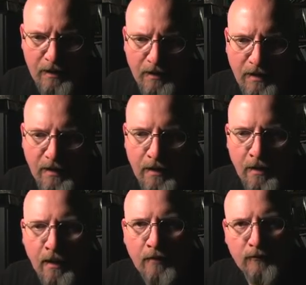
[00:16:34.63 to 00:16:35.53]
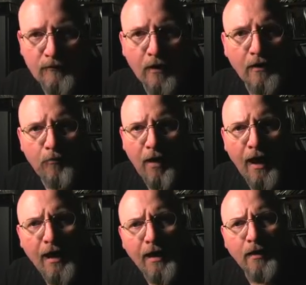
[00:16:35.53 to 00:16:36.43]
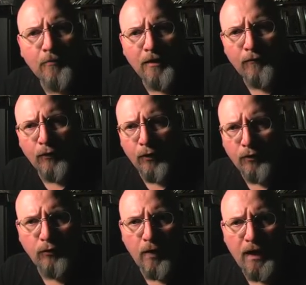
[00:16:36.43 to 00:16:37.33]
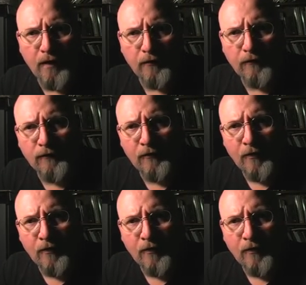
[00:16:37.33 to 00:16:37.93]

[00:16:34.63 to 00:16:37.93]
He started paying me for good grades.